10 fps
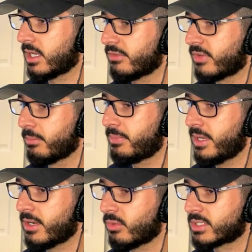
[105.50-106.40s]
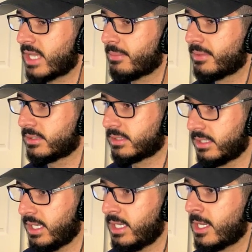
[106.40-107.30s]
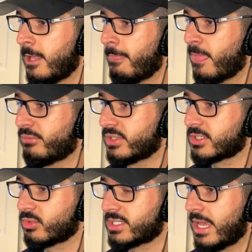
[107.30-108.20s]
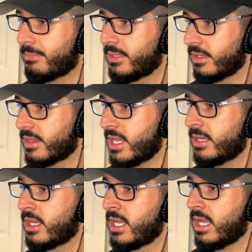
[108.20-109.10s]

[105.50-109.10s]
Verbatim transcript: of compare what's happening today versus what's happening then.